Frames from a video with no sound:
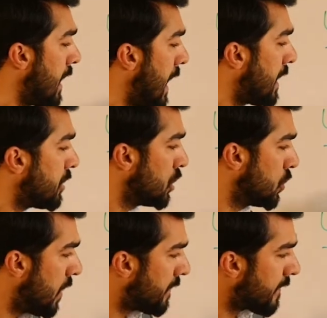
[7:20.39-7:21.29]
and
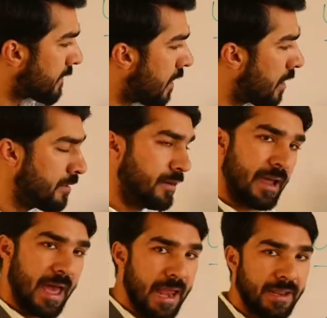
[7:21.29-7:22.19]
USSR
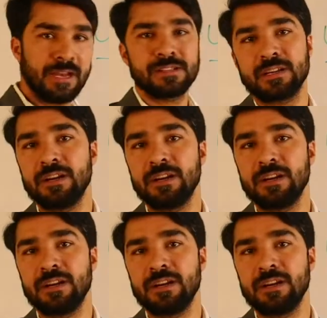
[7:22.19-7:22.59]
and its